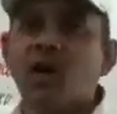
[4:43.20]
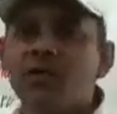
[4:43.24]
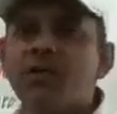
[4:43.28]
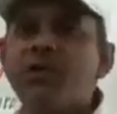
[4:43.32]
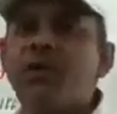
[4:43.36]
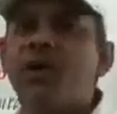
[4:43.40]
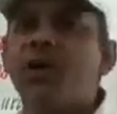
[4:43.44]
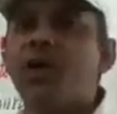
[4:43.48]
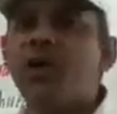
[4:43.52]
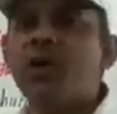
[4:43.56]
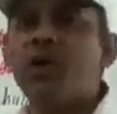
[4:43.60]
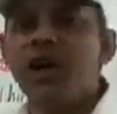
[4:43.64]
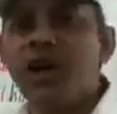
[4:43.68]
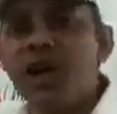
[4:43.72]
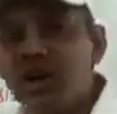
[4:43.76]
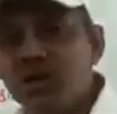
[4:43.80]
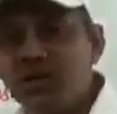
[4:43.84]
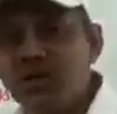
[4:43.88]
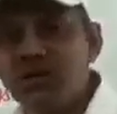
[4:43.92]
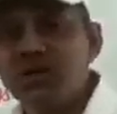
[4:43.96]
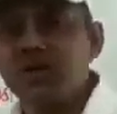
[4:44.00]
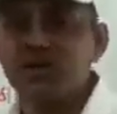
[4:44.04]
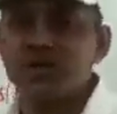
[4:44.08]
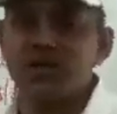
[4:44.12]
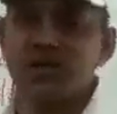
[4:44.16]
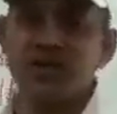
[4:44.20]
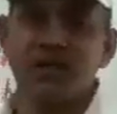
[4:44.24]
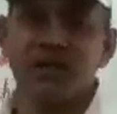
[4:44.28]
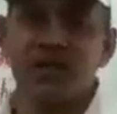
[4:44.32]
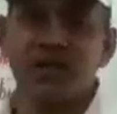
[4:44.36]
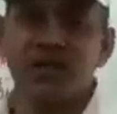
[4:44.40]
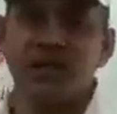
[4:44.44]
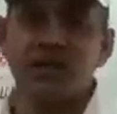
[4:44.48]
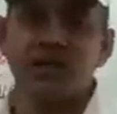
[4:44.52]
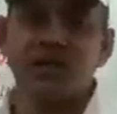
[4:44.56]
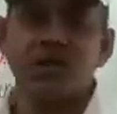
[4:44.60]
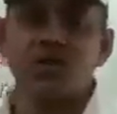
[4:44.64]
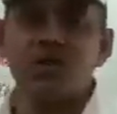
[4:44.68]
or for
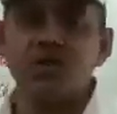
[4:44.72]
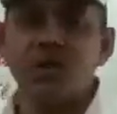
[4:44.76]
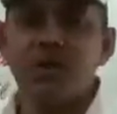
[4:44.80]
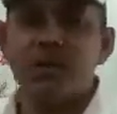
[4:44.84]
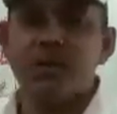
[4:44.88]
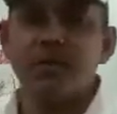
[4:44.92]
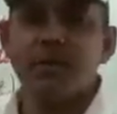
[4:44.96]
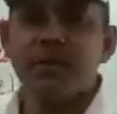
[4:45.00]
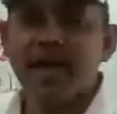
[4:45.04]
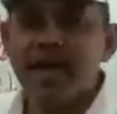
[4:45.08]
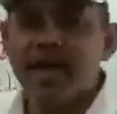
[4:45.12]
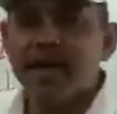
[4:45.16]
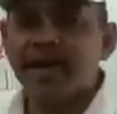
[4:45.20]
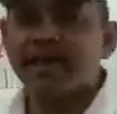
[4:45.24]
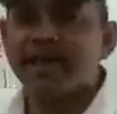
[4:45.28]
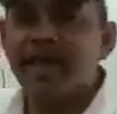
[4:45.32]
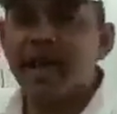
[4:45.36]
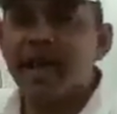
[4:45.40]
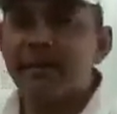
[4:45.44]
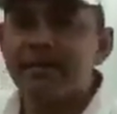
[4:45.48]
nouns to make